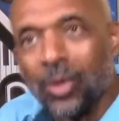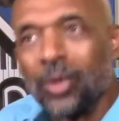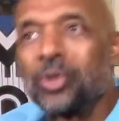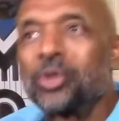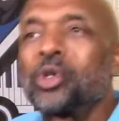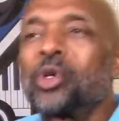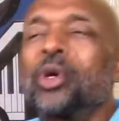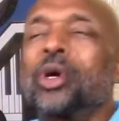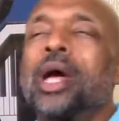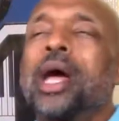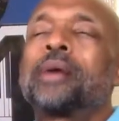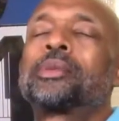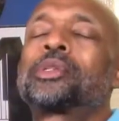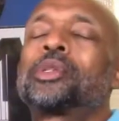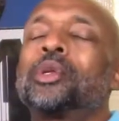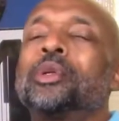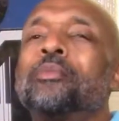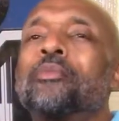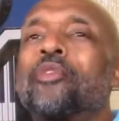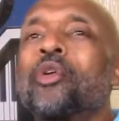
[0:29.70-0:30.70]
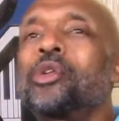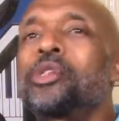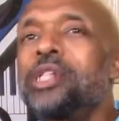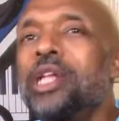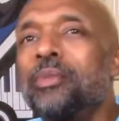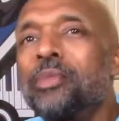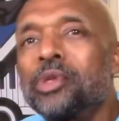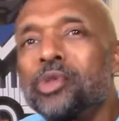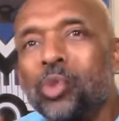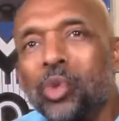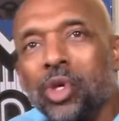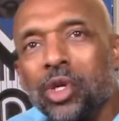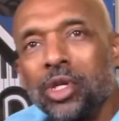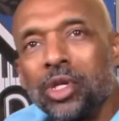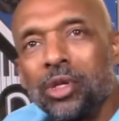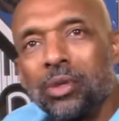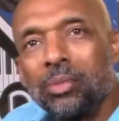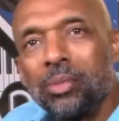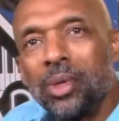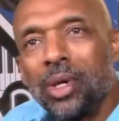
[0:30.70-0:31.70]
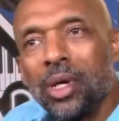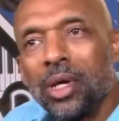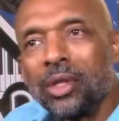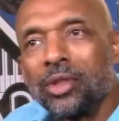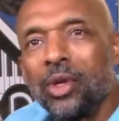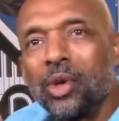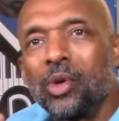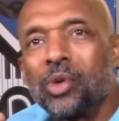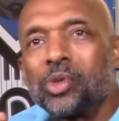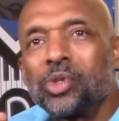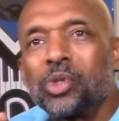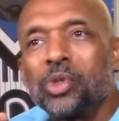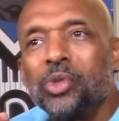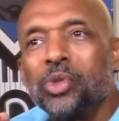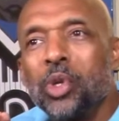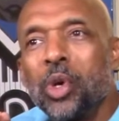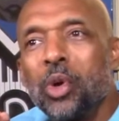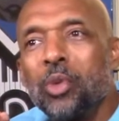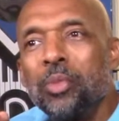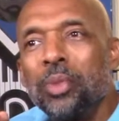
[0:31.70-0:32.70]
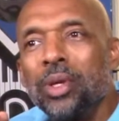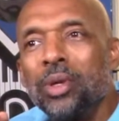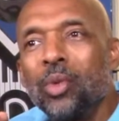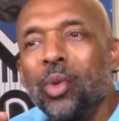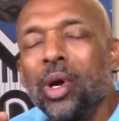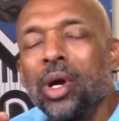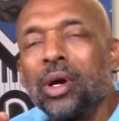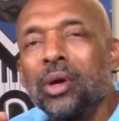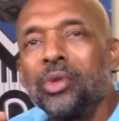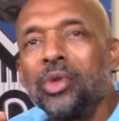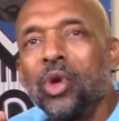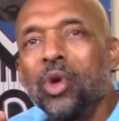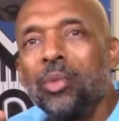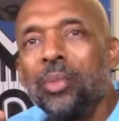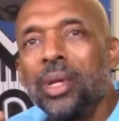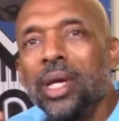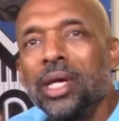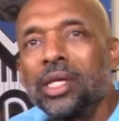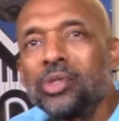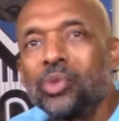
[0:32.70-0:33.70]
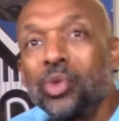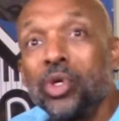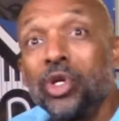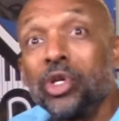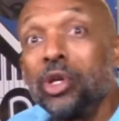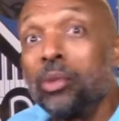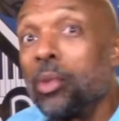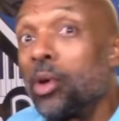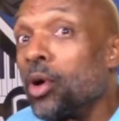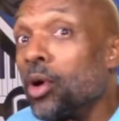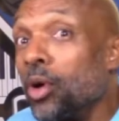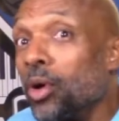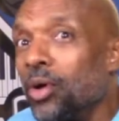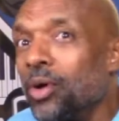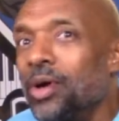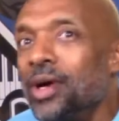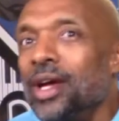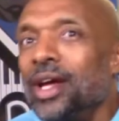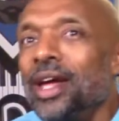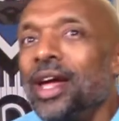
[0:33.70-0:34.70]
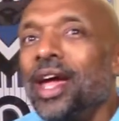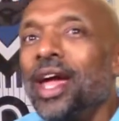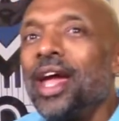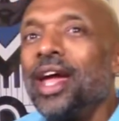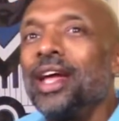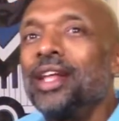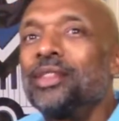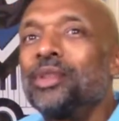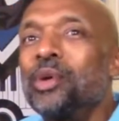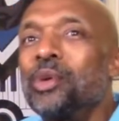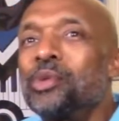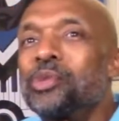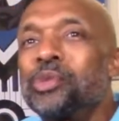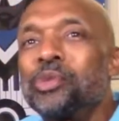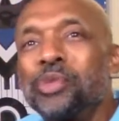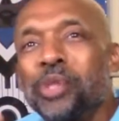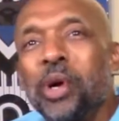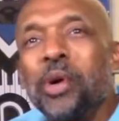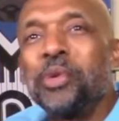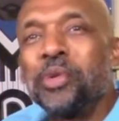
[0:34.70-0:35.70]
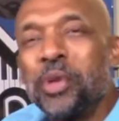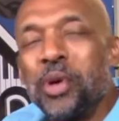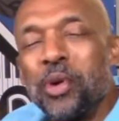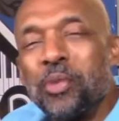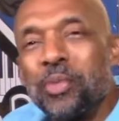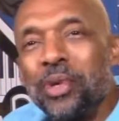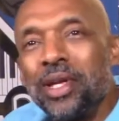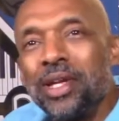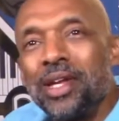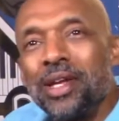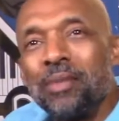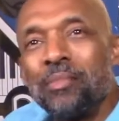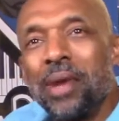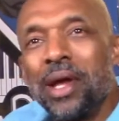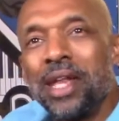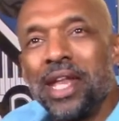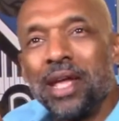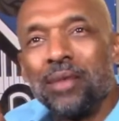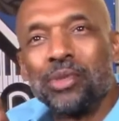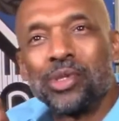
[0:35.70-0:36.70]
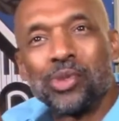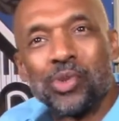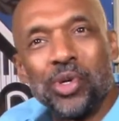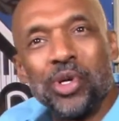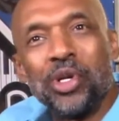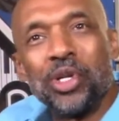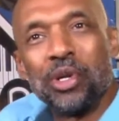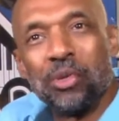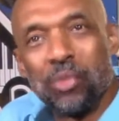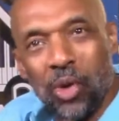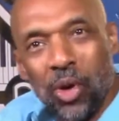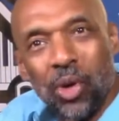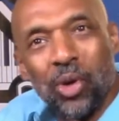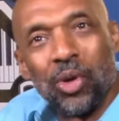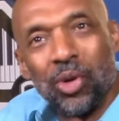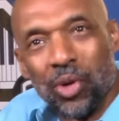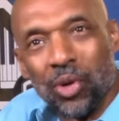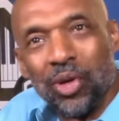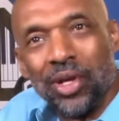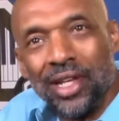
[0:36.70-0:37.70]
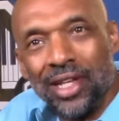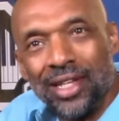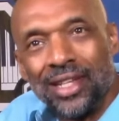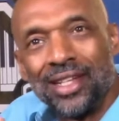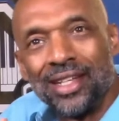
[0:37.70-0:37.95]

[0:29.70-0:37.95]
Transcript: Sure, absolutely. First name is William. Those who know me well know me as William Earl. And those who don't know me, my name is William Earl Green.